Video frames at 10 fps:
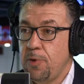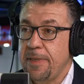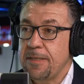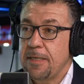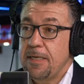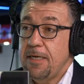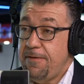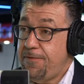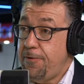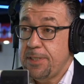the moment.
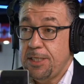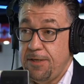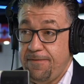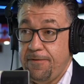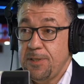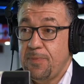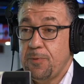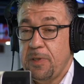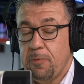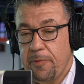If there is a difference
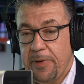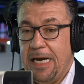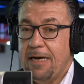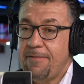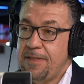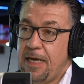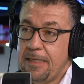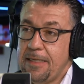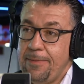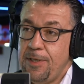between what we have and
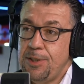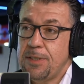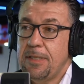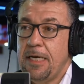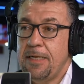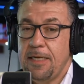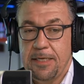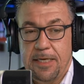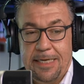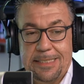that image, then
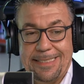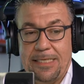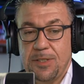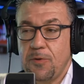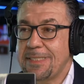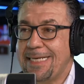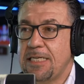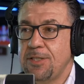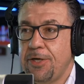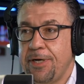it gets sent to a
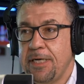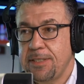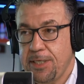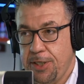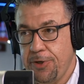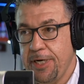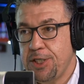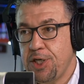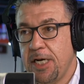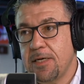secondary security
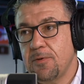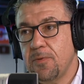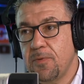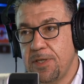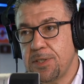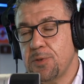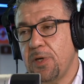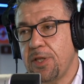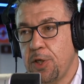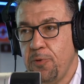check. This is
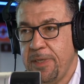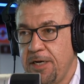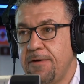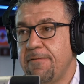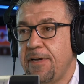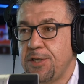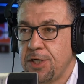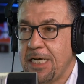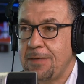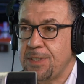where the human
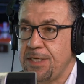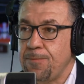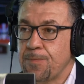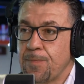intervention comes in.